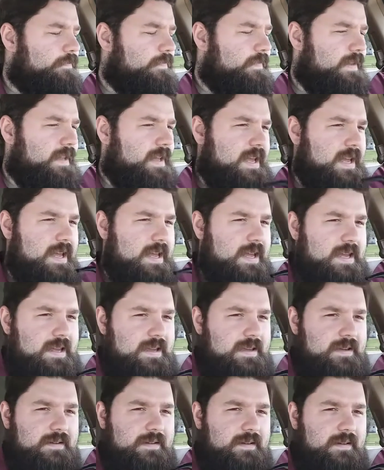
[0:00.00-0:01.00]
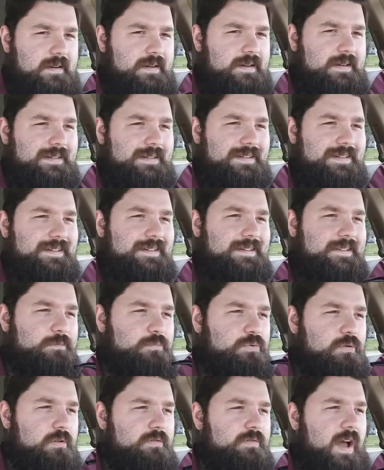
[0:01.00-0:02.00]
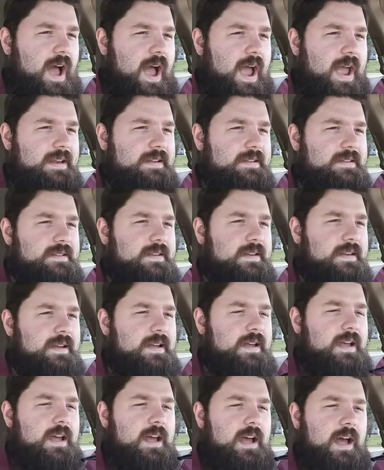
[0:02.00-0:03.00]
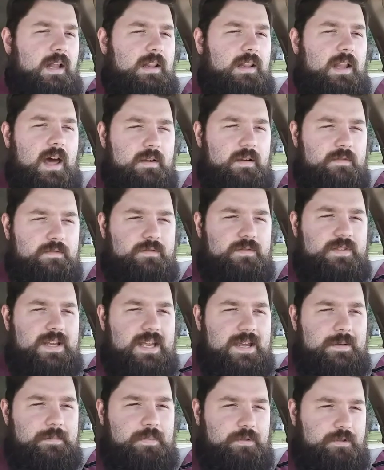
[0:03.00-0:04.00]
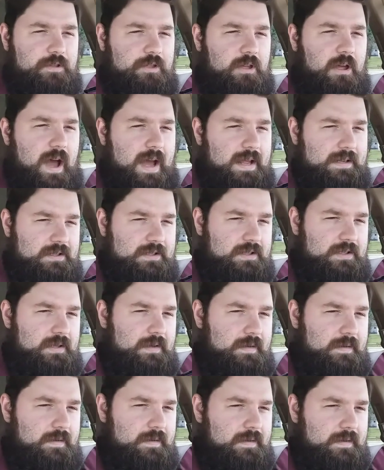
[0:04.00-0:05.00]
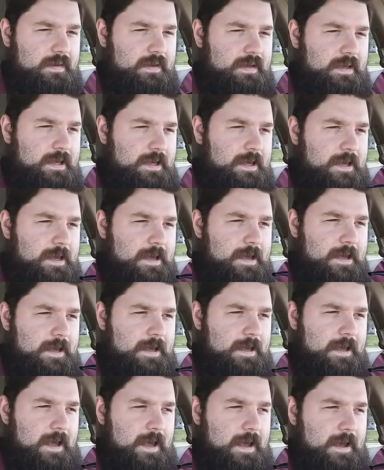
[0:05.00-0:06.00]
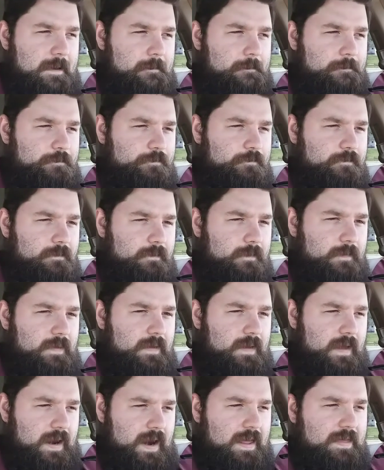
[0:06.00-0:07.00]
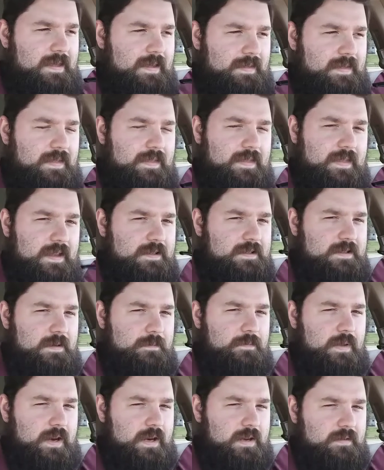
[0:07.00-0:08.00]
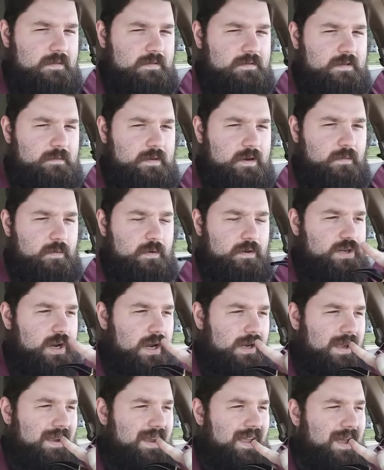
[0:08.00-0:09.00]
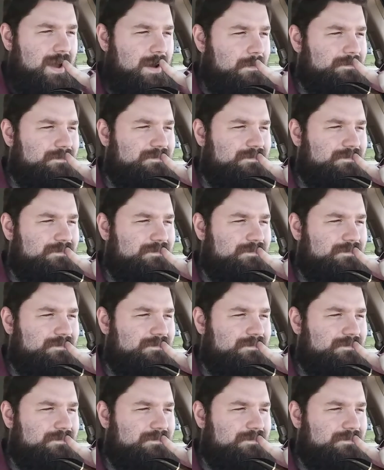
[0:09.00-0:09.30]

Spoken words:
he provides a lot of deep thoughts. And I think that it's somebody worth checking out.